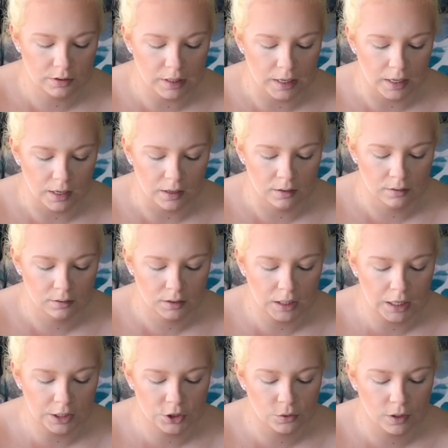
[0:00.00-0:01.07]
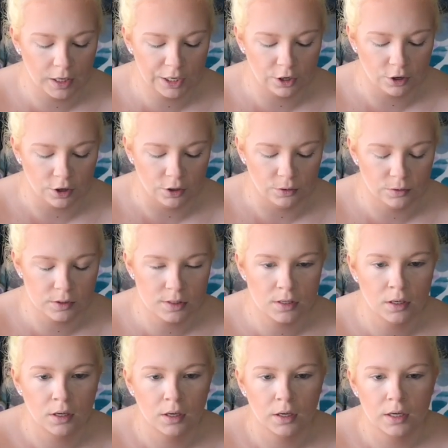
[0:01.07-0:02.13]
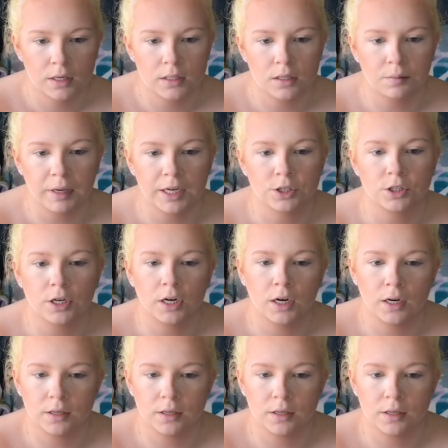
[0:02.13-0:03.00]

contouring your nose, to make sure,